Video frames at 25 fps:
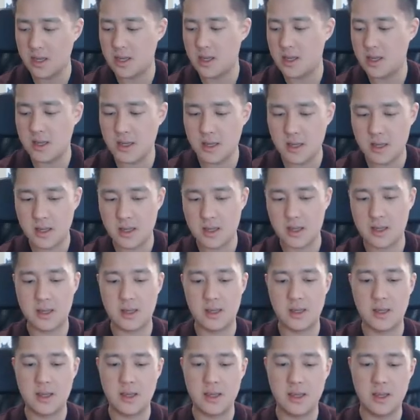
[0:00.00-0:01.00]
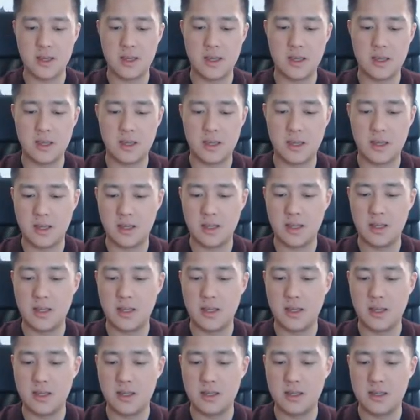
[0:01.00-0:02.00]

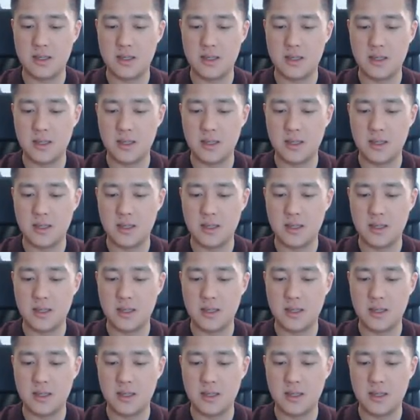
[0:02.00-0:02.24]
Nobody speaks.